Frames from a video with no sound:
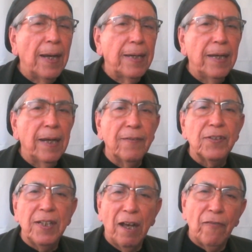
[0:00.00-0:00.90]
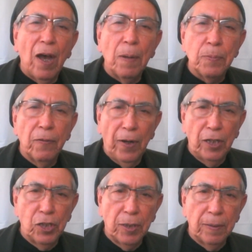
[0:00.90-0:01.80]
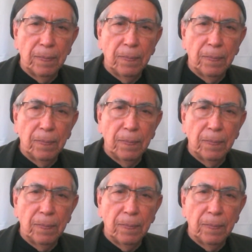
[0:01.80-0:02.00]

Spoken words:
idea of self-observation.